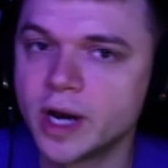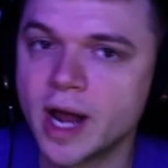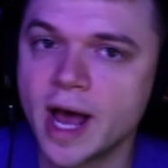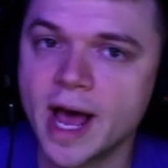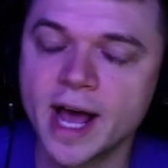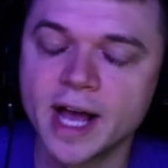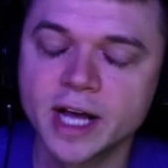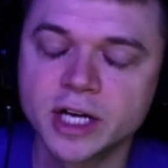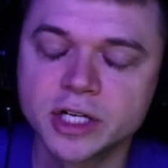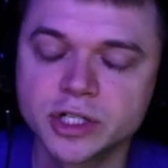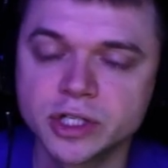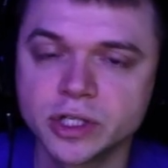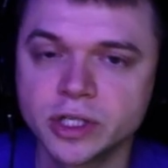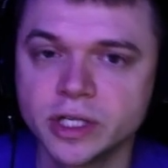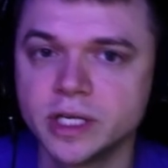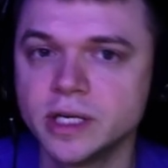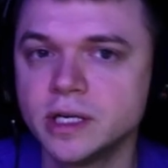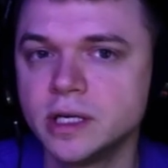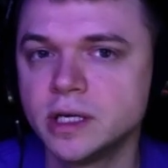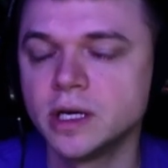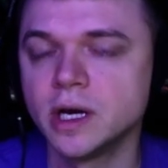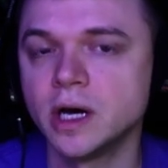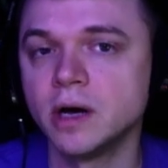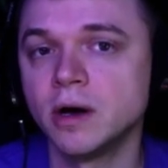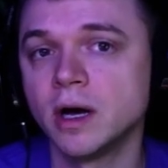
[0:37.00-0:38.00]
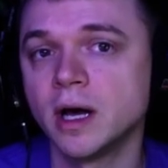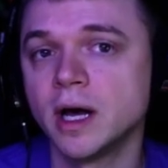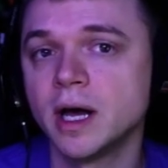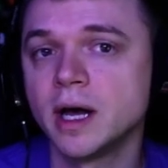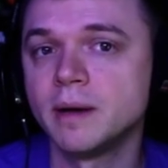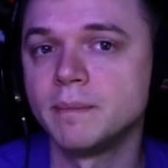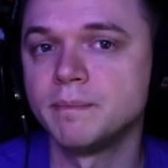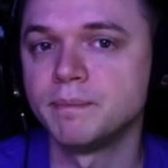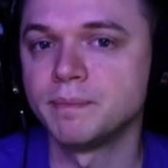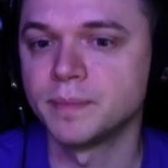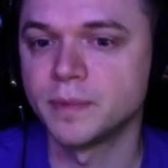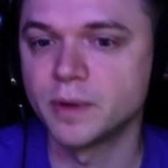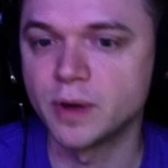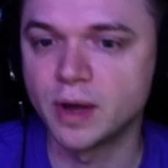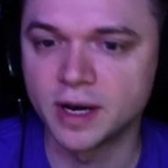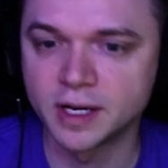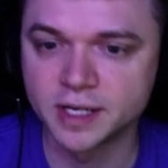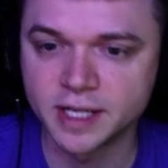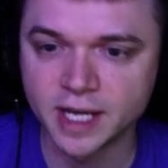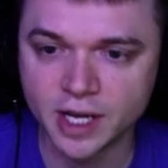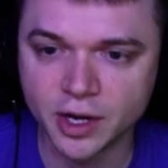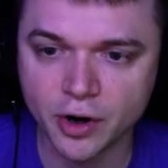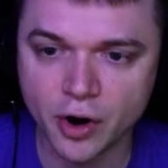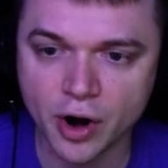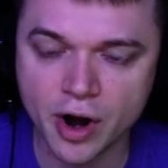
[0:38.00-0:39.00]
actually, uh, you had a
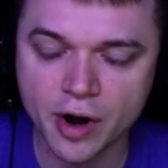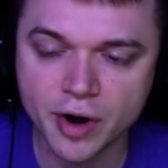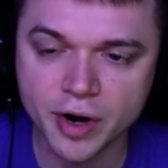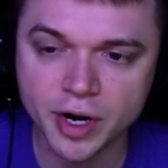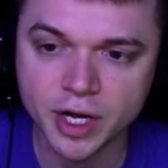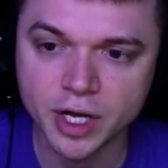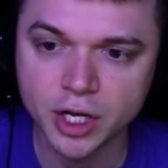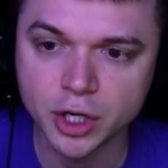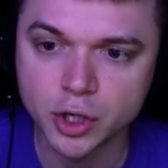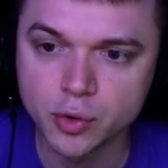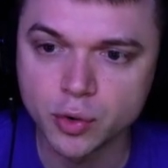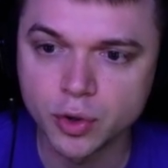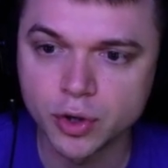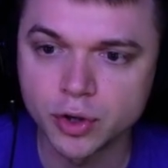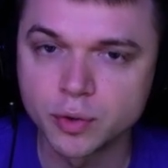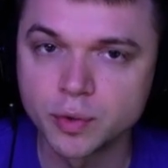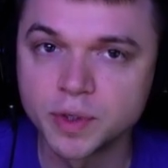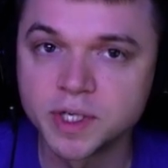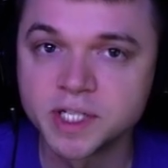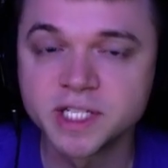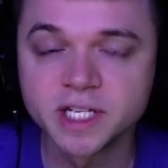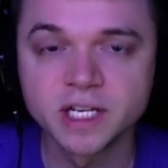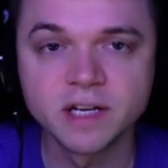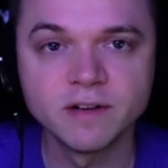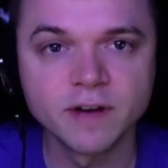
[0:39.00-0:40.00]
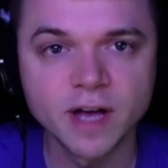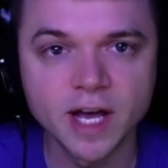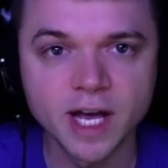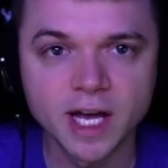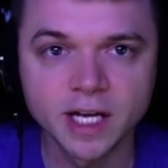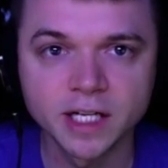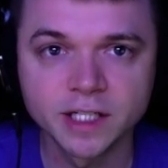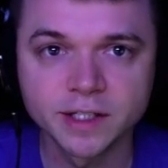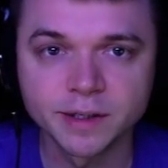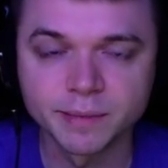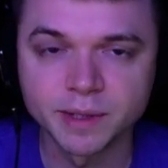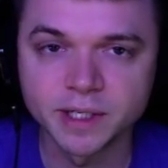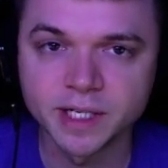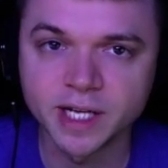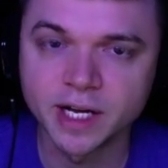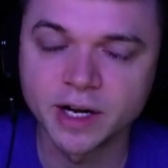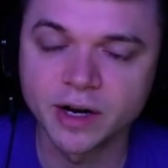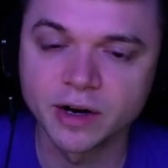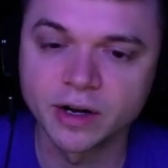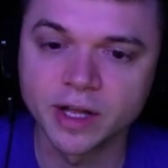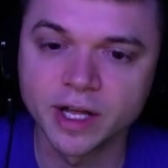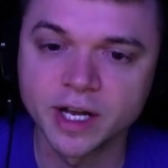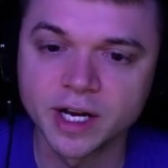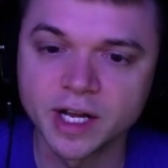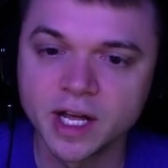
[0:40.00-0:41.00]
daycare area, and you could receive eggs from the
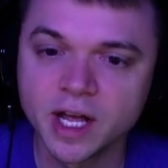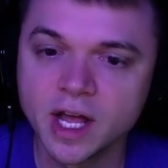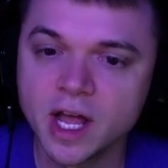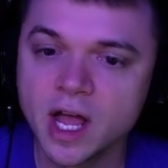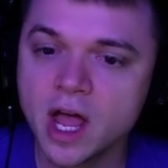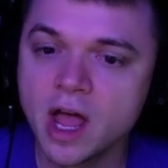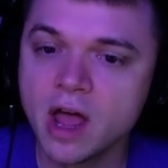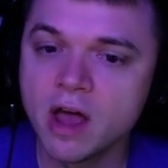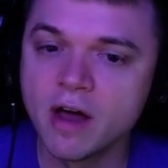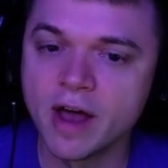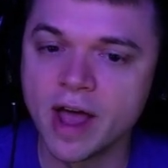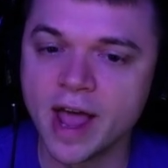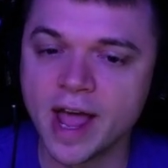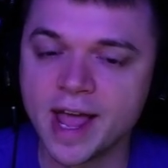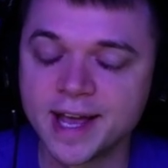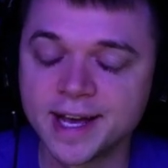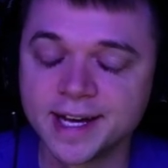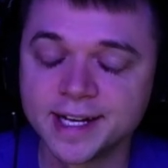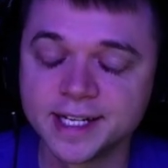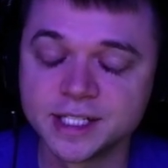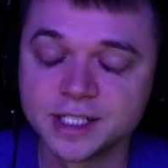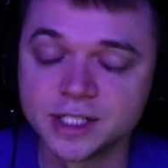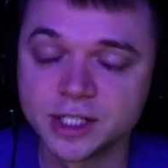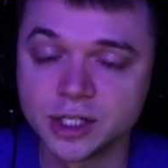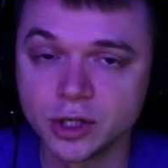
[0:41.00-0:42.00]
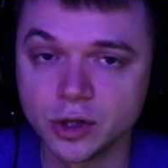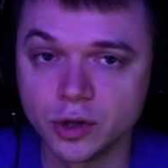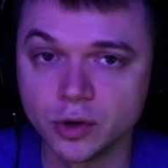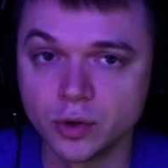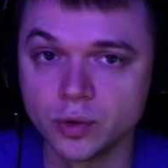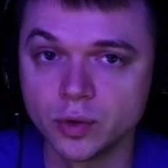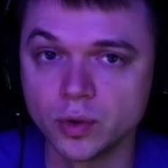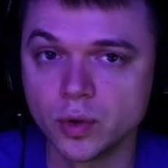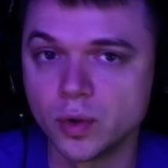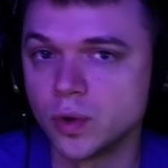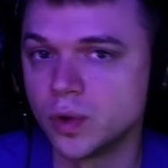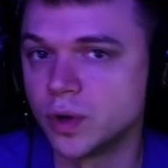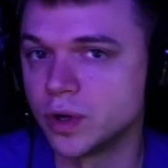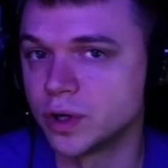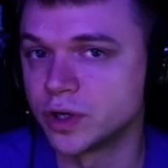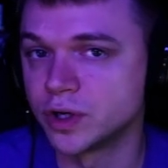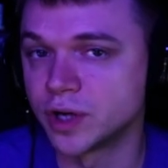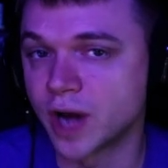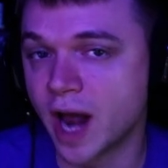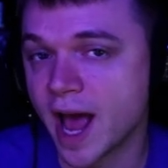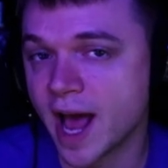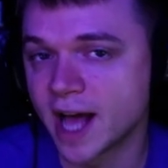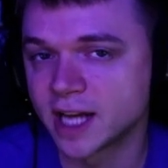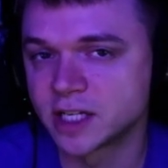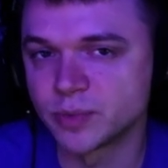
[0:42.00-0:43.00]
daycare lady, and you
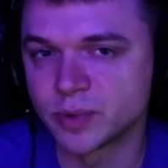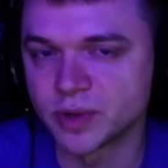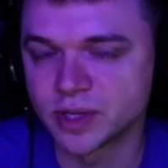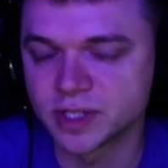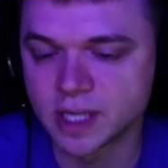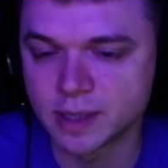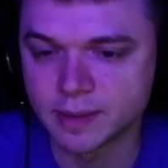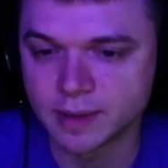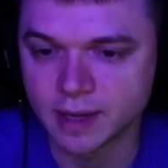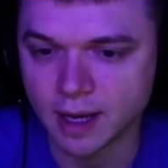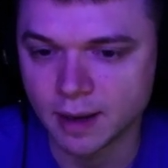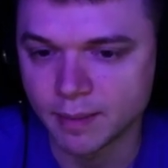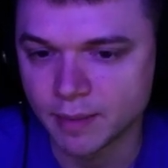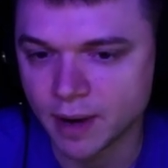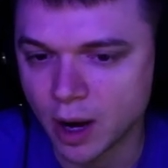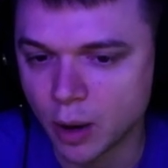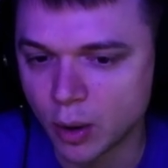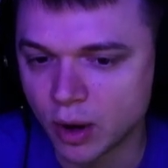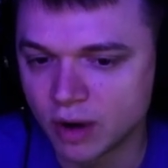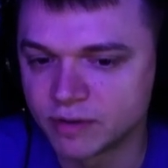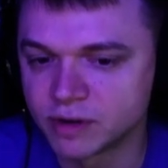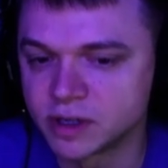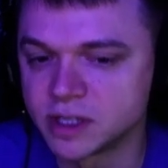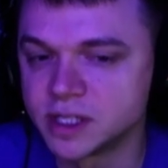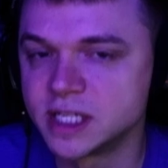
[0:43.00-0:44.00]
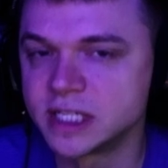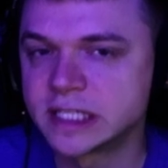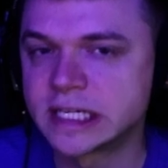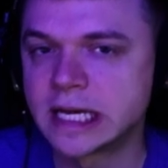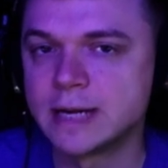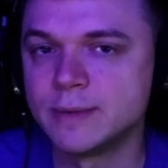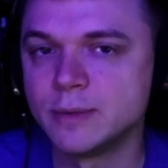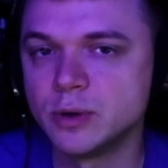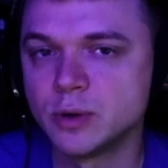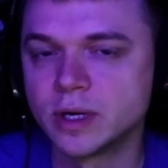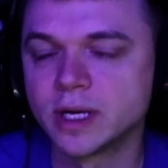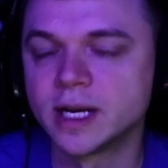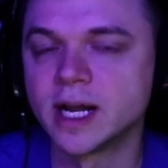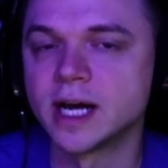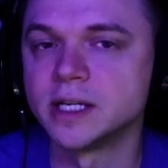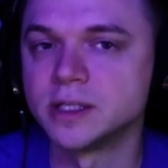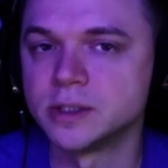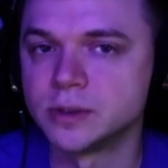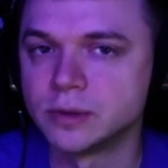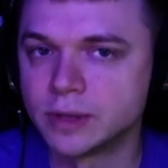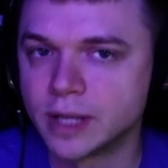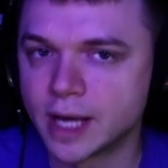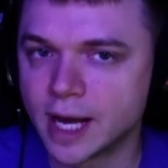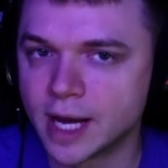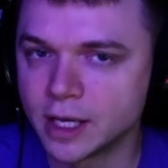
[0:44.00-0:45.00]
could hatch them at the same time. However, in this game, you cannot
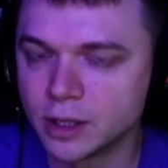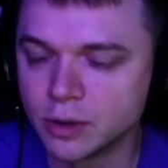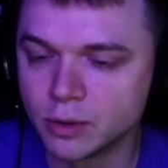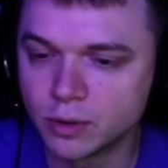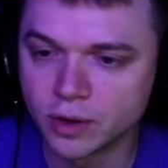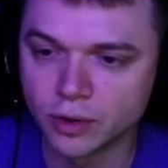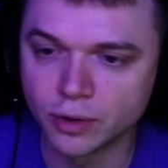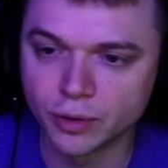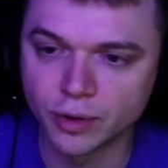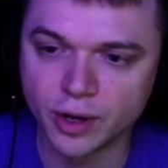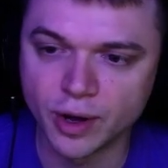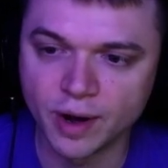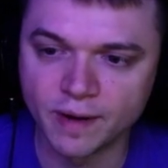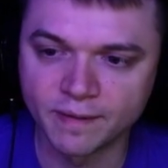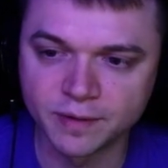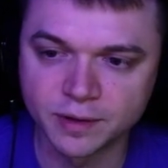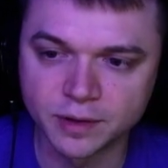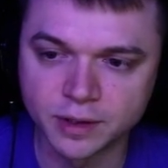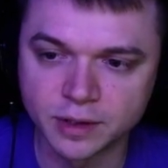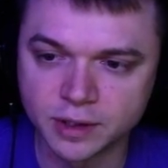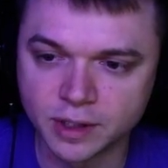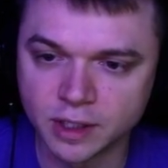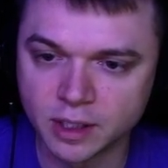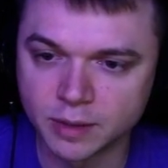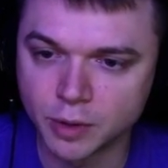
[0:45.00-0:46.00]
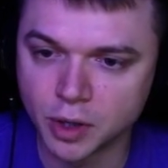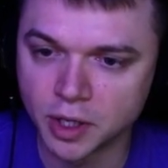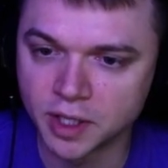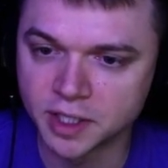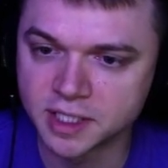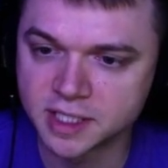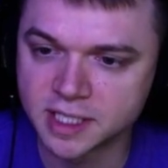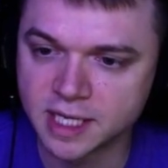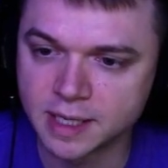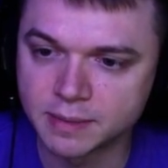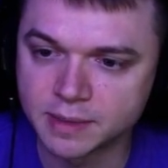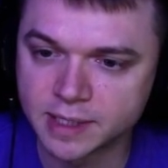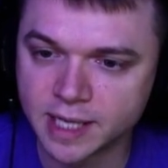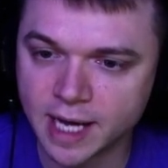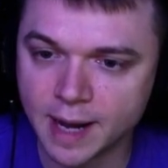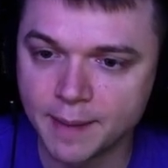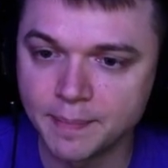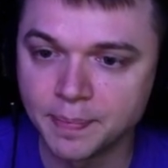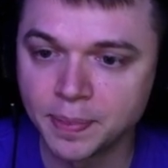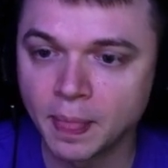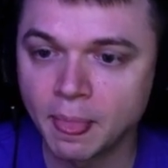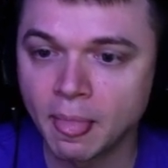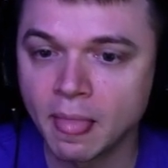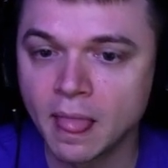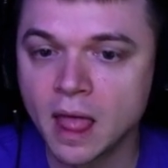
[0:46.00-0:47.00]
do that. You, can, you have to get them all at the same
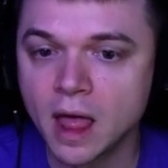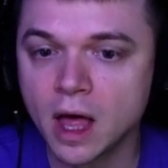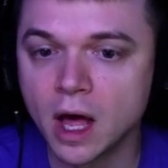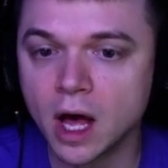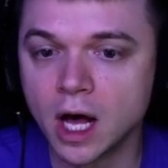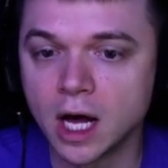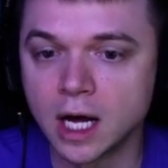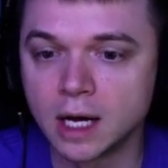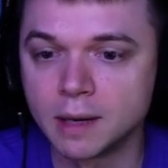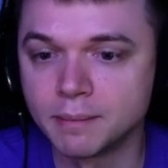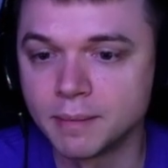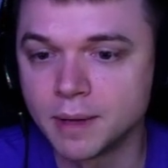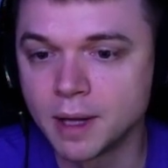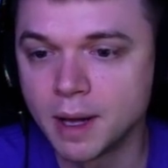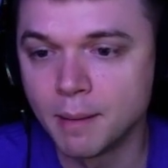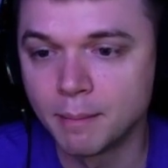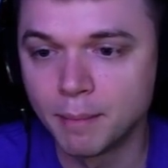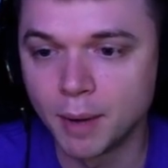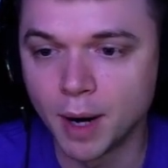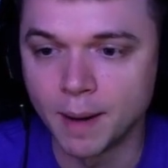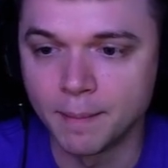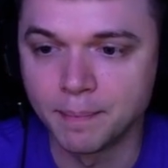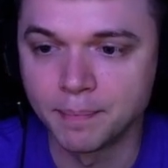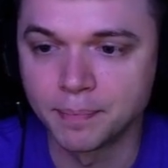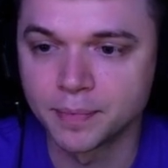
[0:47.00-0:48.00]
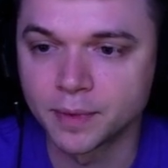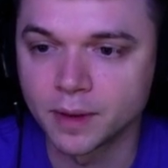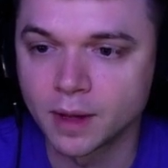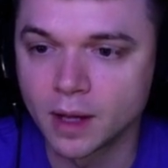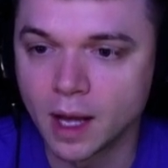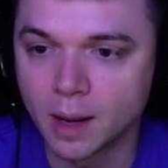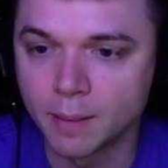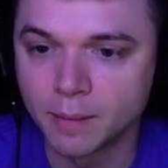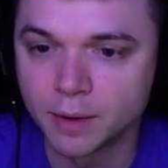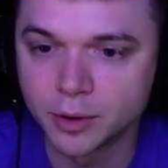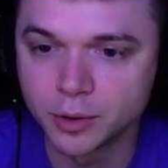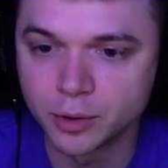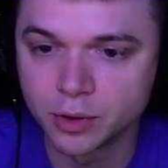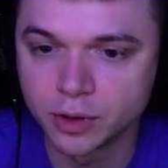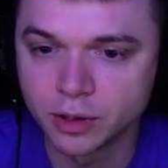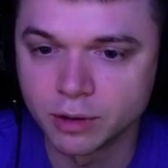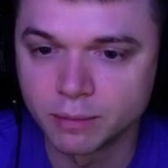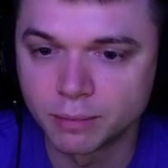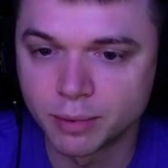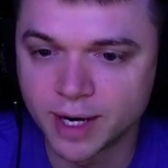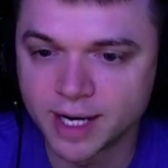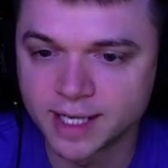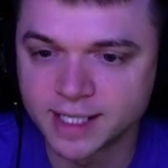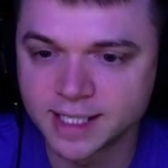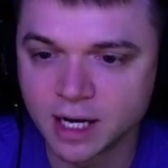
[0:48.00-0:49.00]
time. Um, but I'm going to do a little
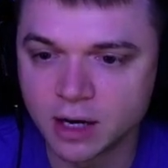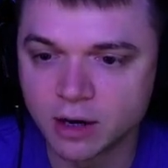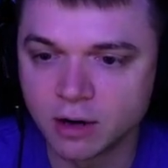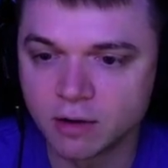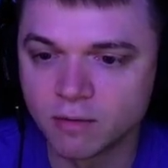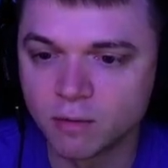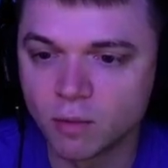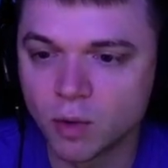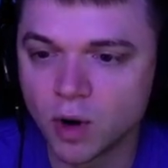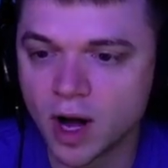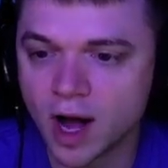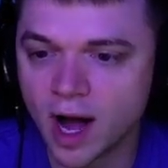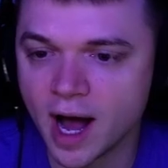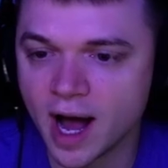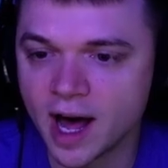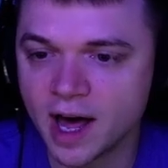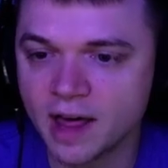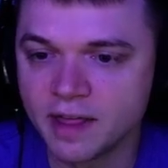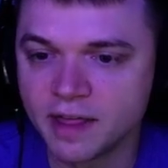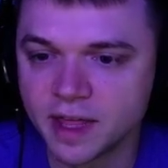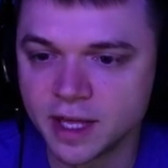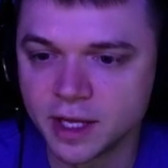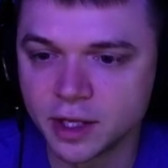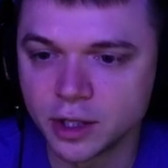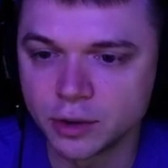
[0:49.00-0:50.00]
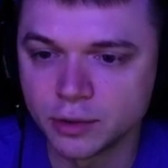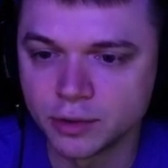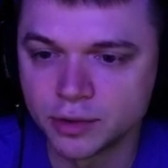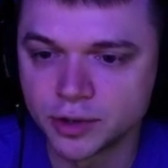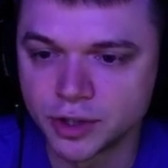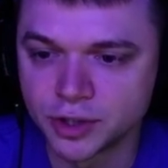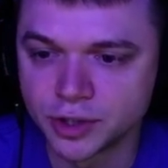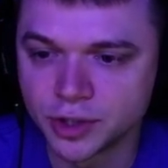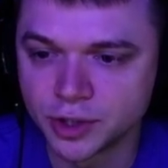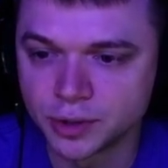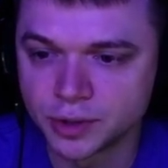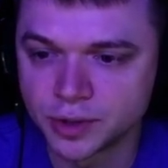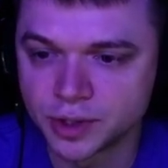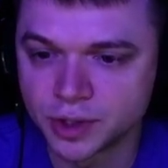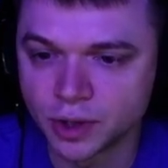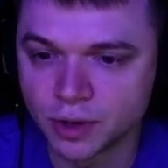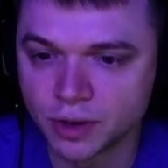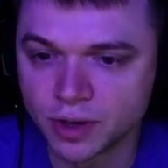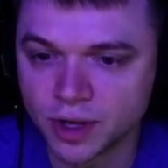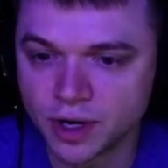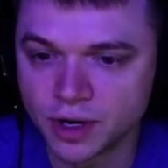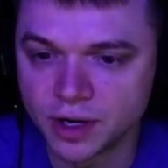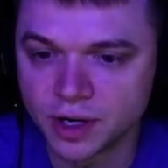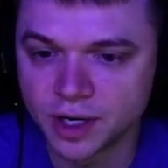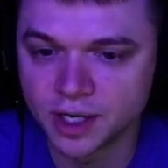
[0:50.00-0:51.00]
breakdown of what I think you should do. So
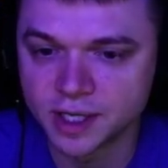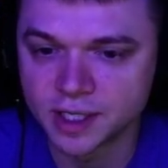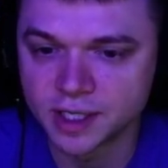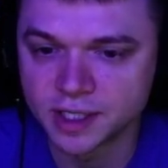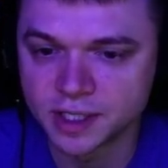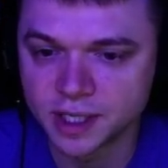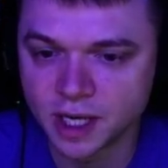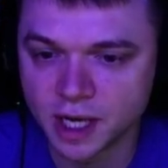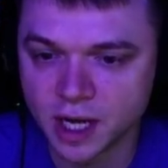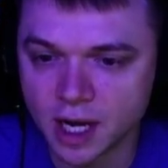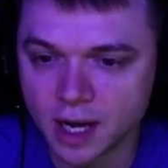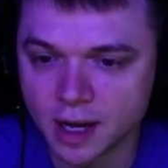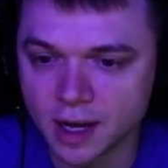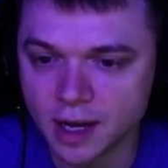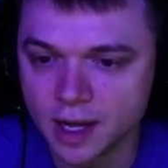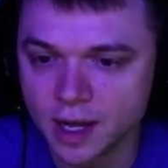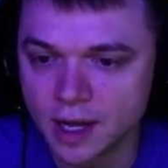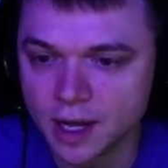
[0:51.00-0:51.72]
there is uh,